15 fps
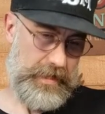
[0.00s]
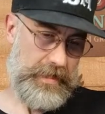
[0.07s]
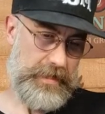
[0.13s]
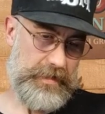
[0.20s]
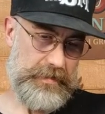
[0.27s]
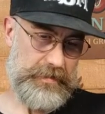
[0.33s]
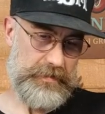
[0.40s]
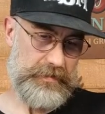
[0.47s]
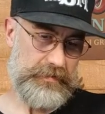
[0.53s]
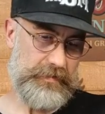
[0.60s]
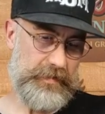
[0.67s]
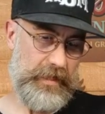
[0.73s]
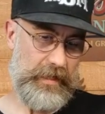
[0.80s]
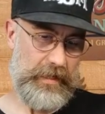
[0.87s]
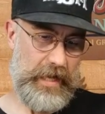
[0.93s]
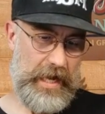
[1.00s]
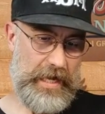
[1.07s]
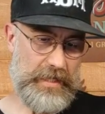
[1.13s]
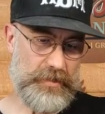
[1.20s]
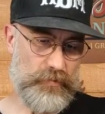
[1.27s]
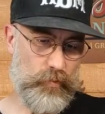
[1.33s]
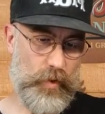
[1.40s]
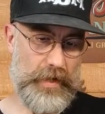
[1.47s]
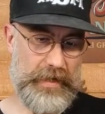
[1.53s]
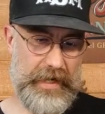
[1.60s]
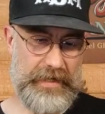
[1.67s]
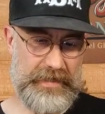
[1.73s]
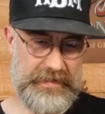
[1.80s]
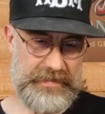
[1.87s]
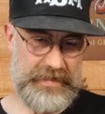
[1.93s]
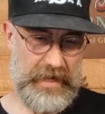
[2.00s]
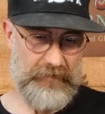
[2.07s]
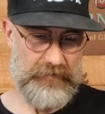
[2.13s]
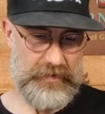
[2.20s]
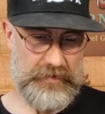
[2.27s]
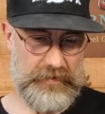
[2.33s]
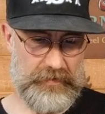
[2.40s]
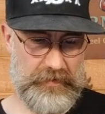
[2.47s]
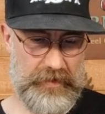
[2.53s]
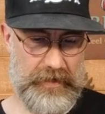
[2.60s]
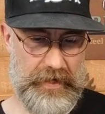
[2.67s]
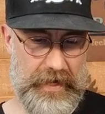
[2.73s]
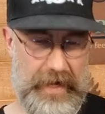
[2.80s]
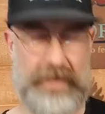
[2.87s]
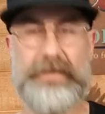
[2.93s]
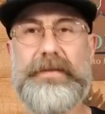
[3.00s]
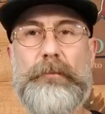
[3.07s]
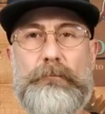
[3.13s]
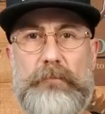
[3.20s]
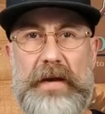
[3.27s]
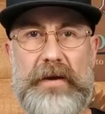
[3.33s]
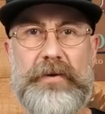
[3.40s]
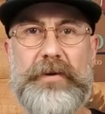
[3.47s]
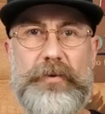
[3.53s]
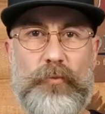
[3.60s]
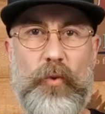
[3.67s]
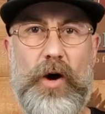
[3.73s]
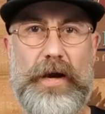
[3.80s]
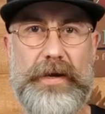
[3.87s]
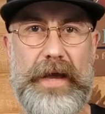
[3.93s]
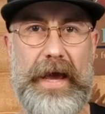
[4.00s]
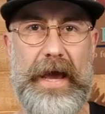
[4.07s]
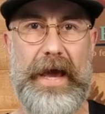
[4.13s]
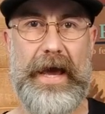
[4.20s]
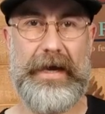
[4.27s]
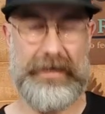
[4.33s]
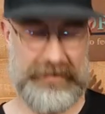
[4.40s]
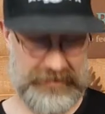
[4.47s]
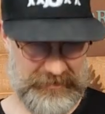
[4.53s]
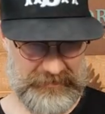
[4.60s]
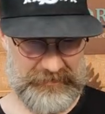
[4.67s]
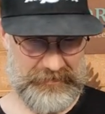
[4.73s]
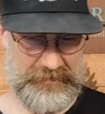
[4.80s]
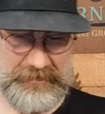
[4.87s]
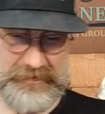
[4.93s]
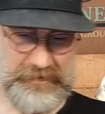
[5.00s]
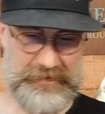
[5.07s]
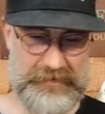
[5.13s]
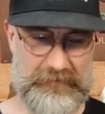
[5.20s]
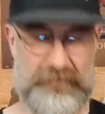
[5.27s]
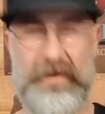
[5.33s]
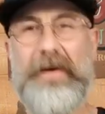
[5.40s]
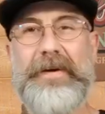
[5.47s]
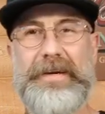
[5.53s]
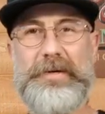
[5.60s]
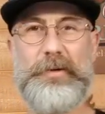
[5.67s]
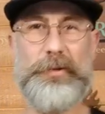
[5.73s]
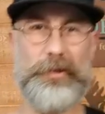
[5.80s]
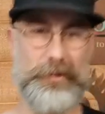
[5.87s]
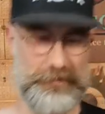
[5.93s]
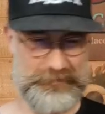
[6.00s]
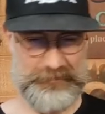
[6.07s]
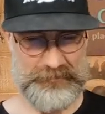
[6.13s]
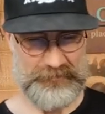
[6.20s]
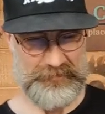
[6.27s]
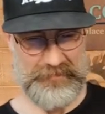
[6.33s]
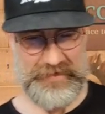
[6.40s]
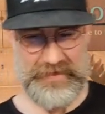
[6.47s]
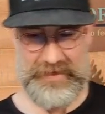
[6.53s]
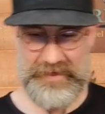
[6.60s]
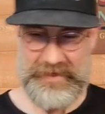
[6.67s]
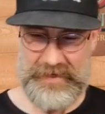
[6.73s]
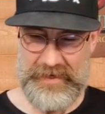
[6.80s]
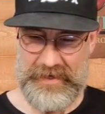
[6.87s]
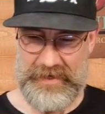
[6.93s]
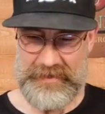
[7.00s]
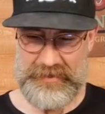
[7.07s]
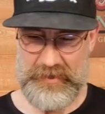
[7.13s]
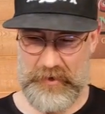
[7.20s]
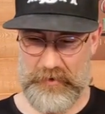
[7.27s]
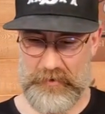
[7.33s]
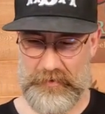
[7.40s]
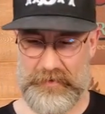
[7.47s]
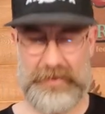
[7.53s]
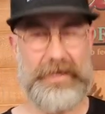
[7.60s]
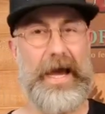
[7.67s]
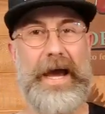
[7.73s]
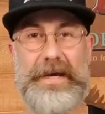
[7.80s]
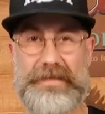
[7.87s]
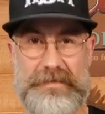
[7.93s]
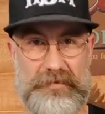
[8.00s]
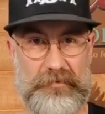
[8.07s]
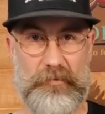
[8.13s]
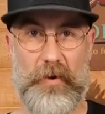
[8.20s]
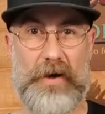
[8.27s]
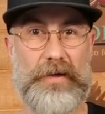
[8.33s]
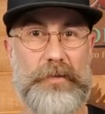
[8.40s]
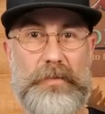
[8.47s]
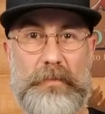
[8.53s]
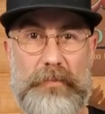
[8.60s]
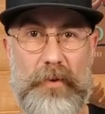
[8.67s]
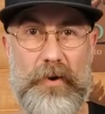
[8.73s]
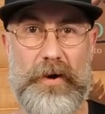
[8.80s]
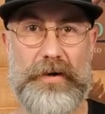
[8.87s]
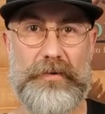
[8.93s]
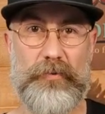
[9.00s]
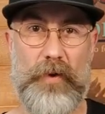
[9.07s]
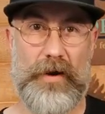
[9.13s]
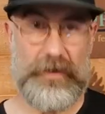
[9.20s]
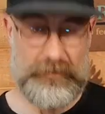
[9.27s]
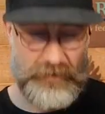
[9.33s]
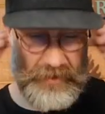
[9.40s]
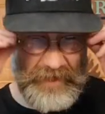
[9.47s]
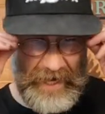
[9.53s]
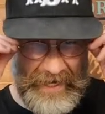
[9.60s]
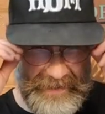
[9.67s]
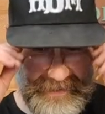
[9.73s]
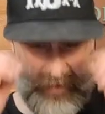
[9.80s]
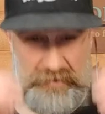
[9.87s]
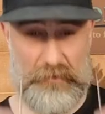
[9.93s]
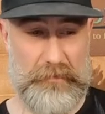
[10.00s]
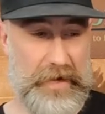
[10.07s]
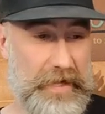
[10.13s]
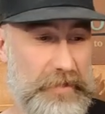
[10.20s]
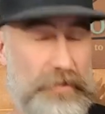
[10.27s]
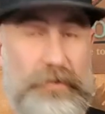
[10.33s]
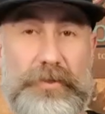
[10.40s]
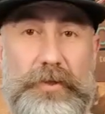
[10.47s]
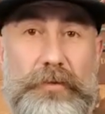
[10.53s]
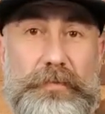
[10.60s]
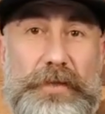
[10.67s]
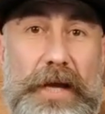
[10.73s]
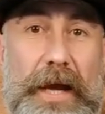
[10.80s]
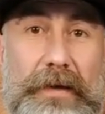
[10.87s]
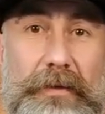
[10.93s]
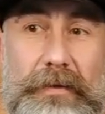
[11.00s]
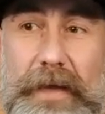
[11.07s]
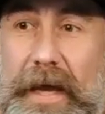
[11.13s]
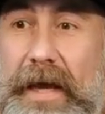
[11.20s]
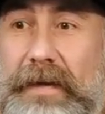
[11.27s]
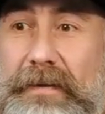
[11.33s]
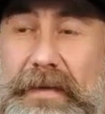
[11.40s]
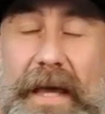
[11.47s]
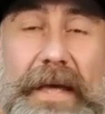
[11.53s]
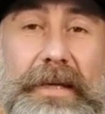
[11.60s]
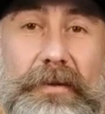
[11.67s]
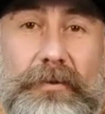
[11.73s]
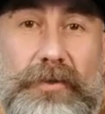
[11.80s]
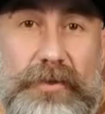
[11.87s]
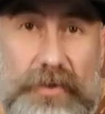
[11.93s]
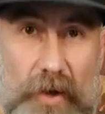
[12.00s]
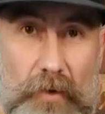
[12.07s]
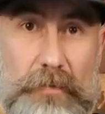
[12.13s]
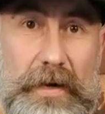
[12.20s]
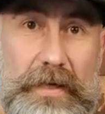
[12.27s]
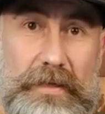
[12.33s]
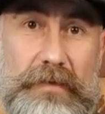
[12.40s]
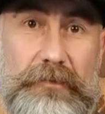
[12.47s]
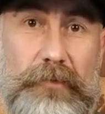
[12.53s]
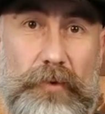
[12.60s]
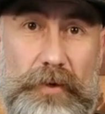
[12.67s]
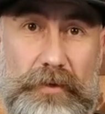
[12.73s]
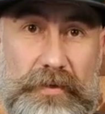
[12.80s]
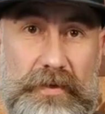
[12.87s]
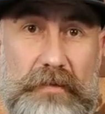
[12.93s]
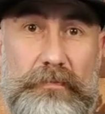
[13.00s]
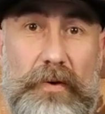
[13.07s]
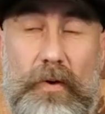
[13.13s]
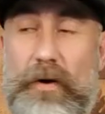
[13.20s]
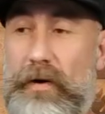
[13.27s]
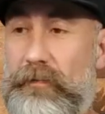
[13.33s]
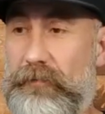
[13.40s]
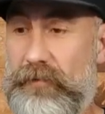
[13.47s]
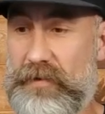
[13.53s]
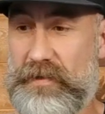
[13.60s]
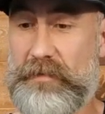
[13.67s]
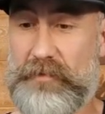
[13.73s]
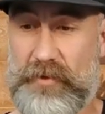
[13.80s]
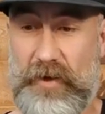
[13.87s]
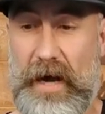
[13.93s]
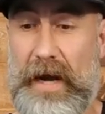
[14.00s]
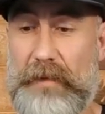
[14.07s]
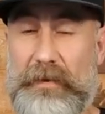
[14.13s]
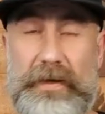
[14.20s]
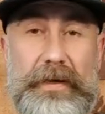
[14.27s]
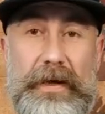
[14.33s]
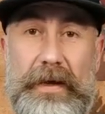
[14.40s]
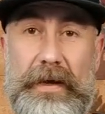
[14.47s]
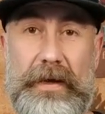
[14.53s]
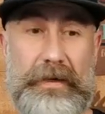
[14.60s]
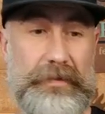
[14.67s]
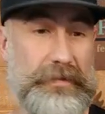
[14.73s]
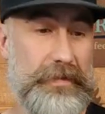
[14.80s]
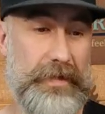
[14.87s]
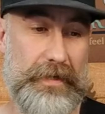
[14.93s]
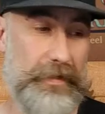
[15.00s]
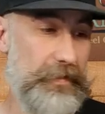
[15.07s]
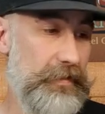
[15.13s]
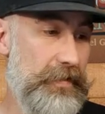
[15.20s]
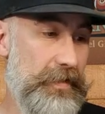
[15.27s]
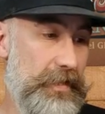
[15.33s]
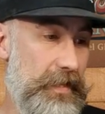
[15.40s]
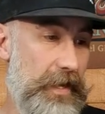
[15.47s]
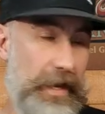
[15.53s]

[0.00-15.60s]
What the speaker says: Talaj 187, and the Bearded 1X. Very cool. So, guys, welcome aboard. Welcome to High Desert Man YouTube channel, and thank you so much for your support, for subscribing, and I